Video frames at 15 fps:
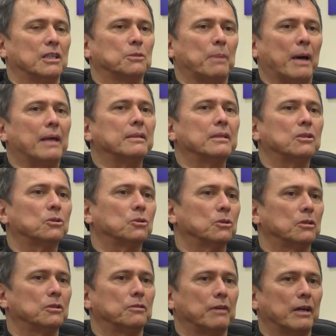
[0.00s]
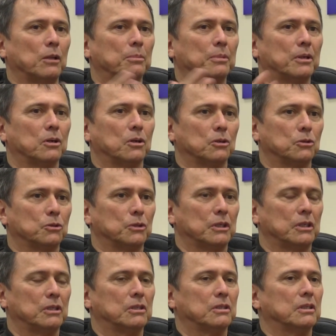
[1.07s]
expand it to the developing
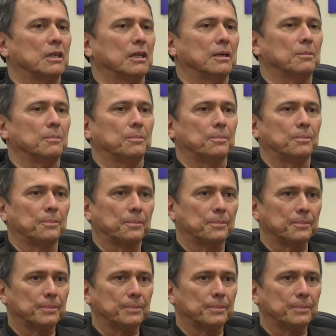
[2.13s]
countries um,